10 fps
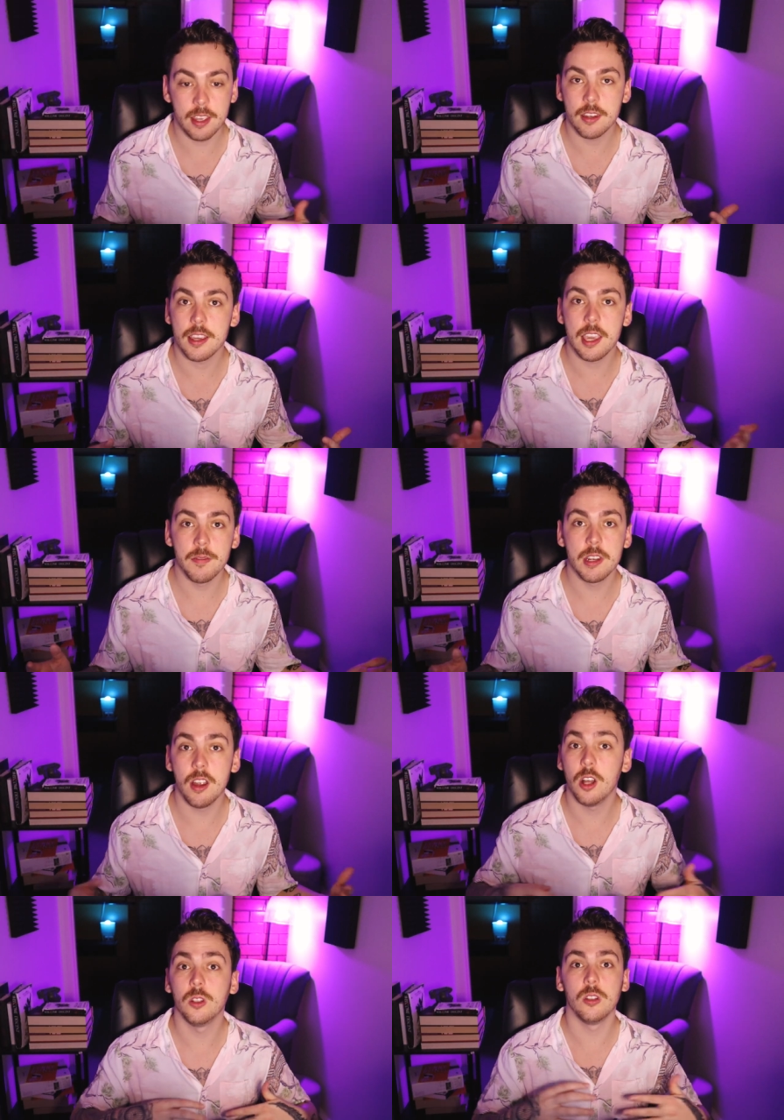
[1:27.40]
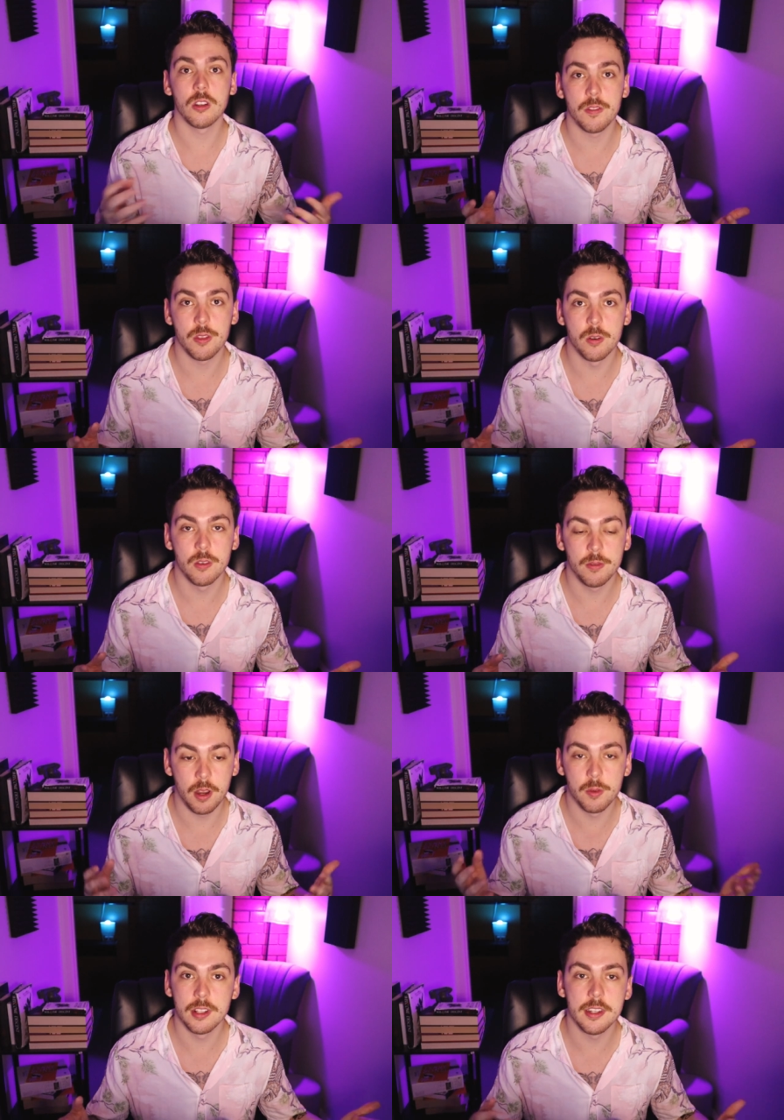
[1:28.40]
And I gave it a lot of thought.
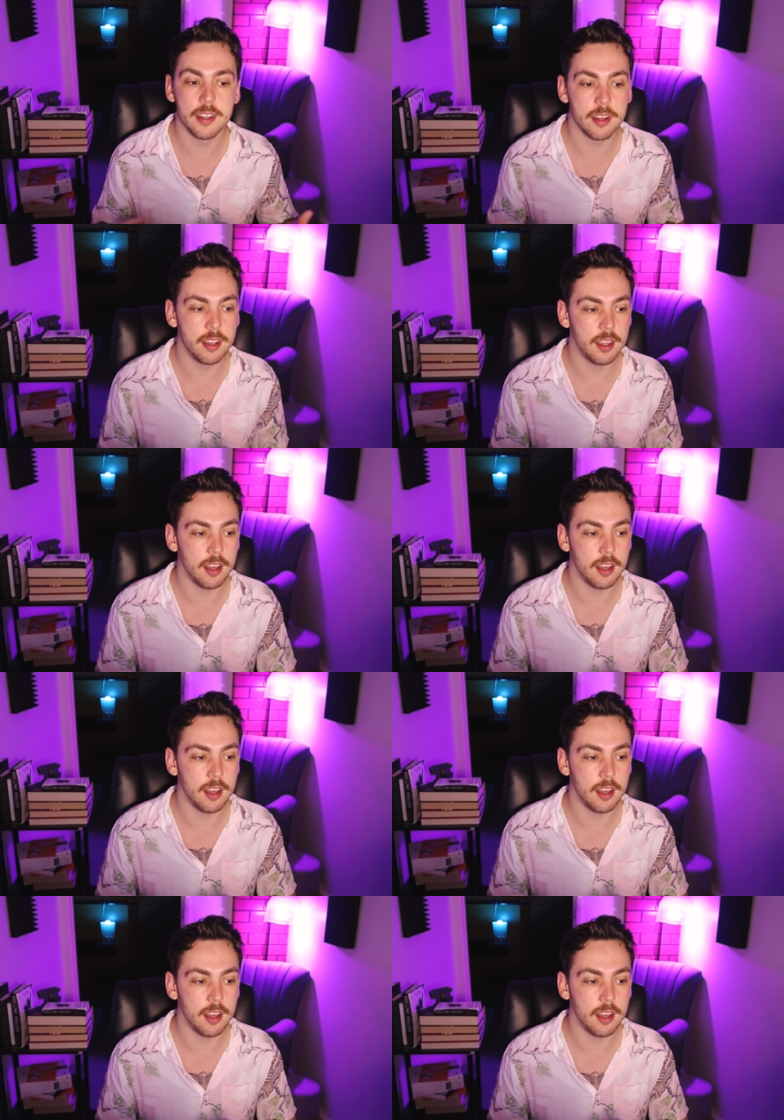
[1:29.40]
I really did.